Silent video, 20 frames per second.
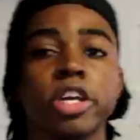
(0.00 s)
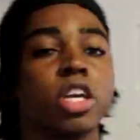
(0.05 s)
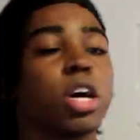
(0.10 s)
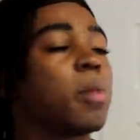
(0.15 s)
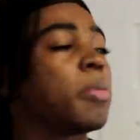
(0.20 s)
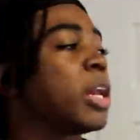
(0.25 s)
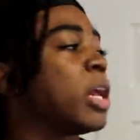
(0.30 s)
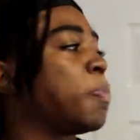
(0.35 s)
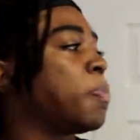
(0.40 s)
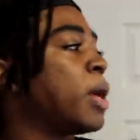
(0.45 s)
You know
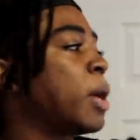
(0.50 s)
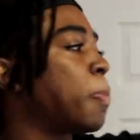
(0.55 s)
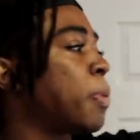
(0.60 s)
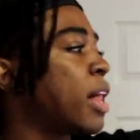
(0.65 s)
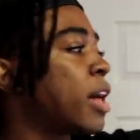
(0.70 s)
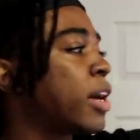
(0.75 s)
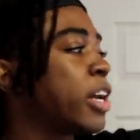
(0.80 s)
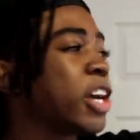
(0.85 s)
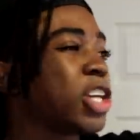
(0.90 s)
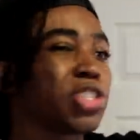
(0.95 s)
how many people
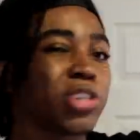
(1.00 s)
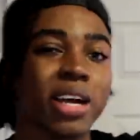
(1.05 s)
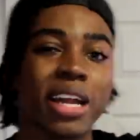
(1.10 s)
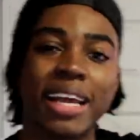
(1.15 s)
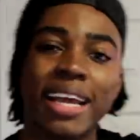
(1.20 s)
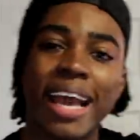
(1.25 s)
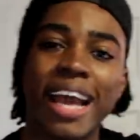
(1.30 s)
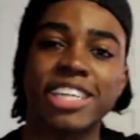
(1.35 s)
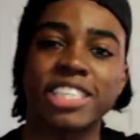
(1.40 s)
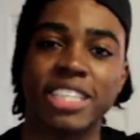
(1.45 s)
out here trying
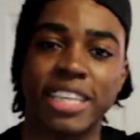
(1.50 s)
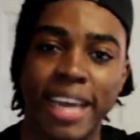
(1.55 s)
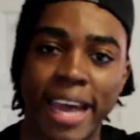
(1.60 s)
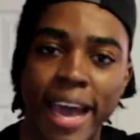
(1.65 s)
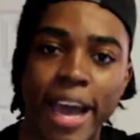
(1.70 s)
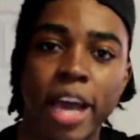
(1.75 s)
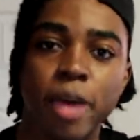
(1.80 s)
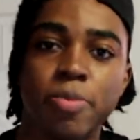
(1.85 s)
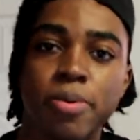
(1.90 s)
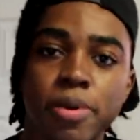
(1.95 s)
to catch a
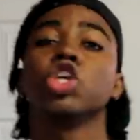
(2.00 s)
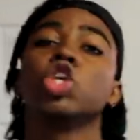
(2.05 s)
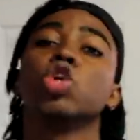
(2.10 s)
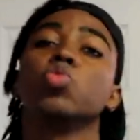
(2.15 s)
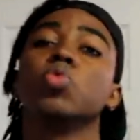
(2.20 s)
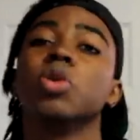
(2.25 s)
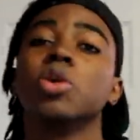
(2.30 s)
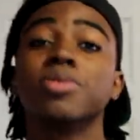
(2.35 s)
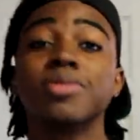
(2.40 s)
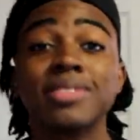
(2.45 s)
cab? You
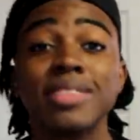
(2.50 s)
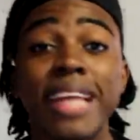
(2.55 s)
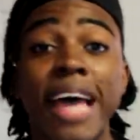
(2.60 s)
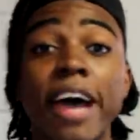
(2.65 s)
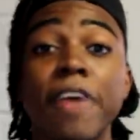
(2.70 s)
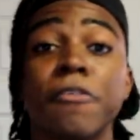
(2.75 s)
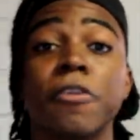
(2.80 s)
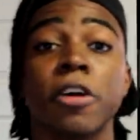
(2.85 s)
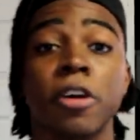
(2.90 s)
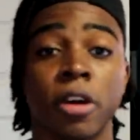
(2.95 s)
will
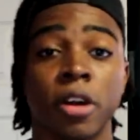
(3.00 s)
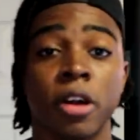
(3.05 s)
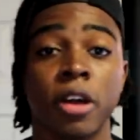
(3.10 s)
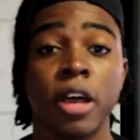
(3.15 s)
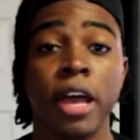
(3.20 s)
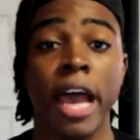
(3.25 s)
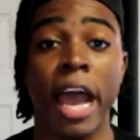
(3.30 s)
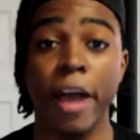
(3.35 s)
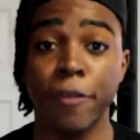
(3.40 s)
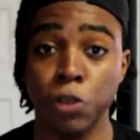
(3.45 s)
never
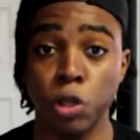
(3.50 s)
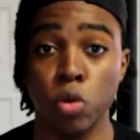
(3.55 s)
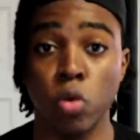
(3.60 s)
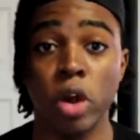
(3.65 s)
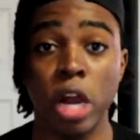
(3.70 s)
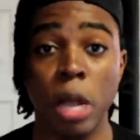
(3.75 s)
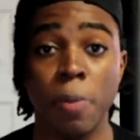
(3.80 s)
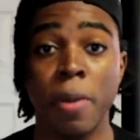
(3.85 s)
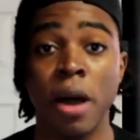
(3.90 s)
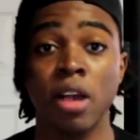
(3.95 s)
have to
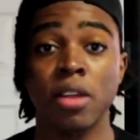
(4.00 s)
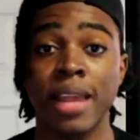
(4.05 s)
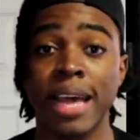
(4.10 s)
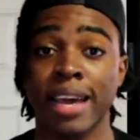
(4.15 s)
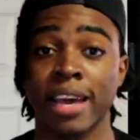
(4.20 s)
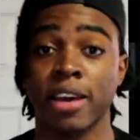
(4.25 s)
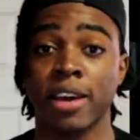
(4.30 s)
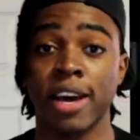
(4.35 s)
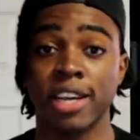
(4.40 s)
worry about lack of